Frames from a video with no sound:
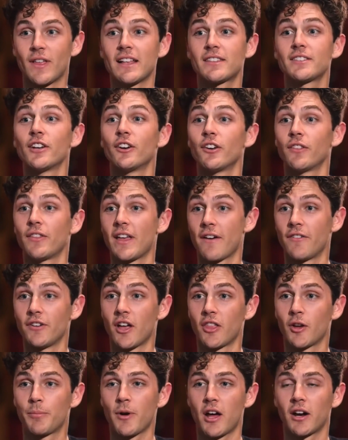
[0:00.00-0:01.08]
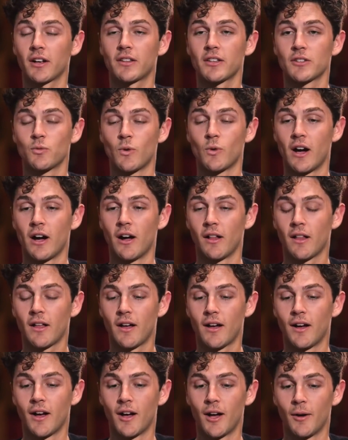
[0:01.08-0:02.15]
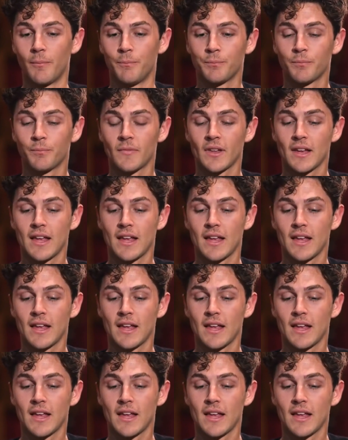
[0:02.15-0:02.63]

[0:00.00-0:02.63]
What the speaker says: So they have another product as well.